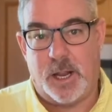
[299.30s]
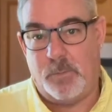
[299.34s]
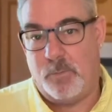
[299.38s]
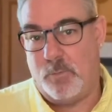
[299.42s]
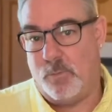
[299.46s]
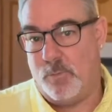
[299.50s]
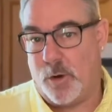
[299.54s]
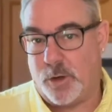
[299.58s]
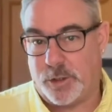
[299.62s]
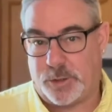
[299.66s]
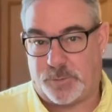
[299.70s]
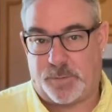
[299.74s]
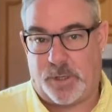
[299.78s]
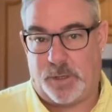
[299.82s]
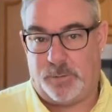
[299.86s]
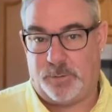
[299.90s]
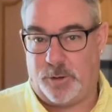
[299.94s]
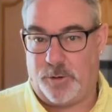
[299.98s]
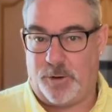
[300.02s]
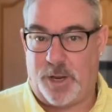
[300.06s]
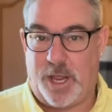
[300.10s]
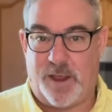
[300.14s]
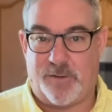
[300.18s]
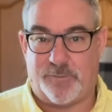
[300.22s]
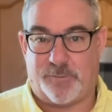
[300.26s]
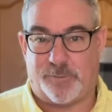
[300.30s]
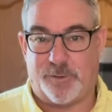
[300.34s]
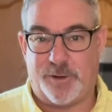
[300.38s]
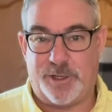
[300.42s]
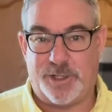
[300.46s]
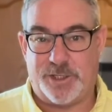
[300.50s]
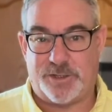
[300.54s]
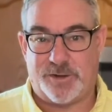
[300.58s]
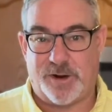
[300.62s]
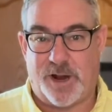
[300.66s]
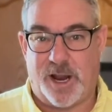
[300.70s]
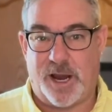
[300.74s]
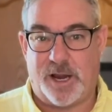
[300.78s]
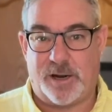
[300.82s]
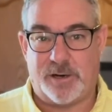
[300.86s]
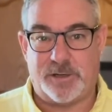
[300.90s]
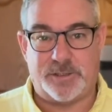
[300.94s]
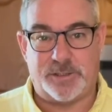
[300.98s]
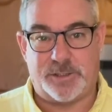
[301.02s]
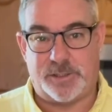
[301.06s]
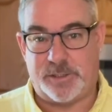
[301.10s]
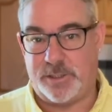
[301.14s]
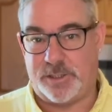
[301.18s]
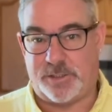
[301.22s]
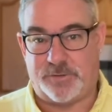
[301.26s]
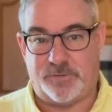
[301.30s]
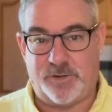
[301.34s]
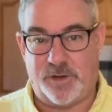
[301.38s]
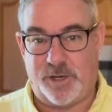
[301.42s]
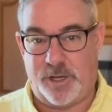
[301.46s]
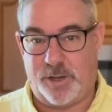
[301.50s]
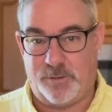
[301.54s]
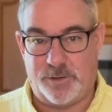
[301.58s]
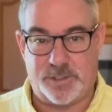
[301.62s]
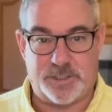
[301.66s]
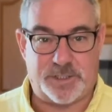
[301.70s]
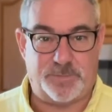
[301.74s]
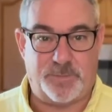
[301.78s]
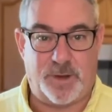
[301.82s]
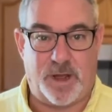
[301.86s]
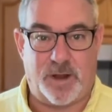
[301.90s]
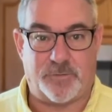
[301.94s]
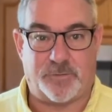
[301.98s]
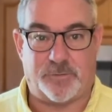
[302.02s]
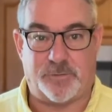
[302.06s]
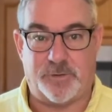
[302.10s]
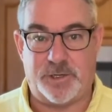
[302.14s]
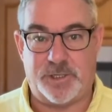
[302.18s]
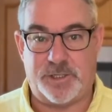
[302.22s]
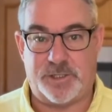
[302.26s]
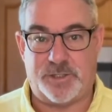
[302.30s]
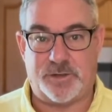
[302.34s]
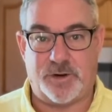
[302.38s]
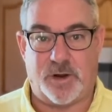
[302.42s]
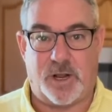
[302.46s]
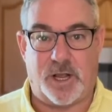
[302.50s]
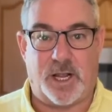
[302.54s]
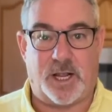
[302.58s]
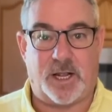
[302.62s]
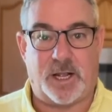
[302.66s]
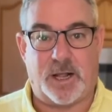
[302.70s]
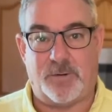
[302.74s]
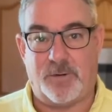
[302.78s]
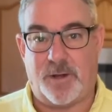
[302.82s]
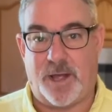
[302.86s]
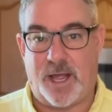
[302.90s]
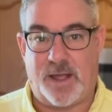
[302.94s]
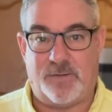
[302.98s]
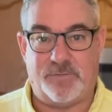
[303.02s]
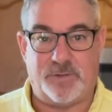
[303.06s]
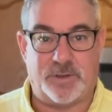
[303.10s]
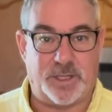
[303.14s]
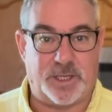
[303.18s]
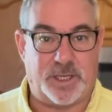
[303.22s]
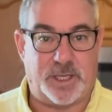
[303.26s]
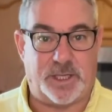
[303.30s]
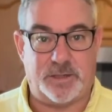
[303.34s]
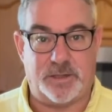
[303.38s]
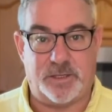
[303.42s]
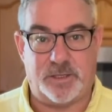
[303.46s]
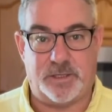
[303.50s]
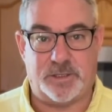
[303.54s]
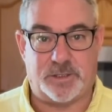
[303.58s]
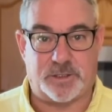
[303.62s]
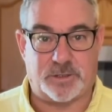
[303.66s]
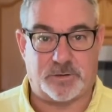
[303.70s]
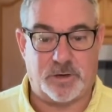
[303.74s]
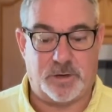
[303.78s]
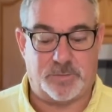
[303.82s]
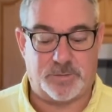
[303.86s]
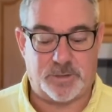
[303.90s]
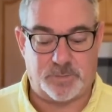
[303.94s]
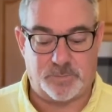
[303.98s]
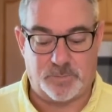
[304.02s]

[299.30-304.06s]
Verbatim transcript: Most people don't have freeze dryers. This video isn't about freeze drying. I will have a link in the description